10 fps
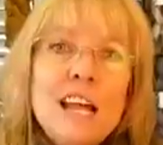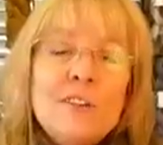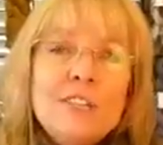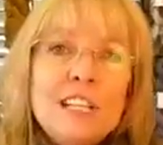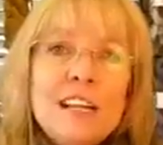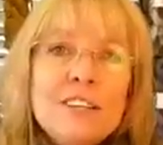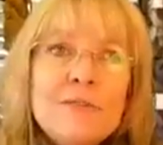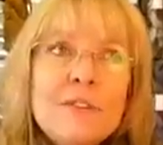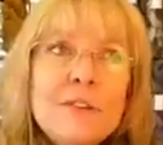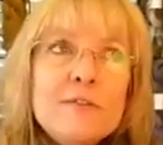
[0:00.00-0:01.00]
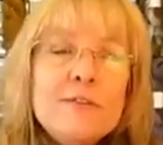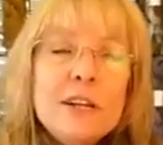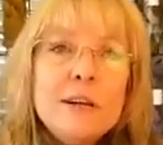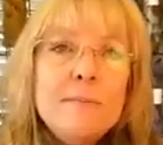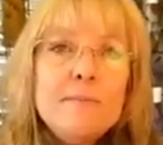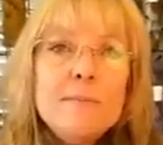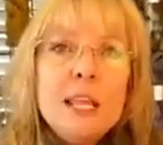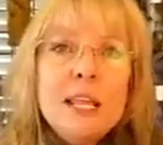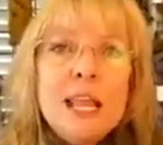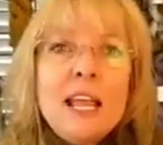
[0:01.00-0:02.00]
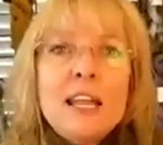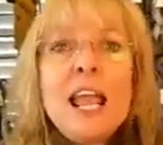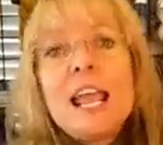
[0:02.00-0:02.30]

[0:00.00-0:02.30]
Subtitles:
How is that different from an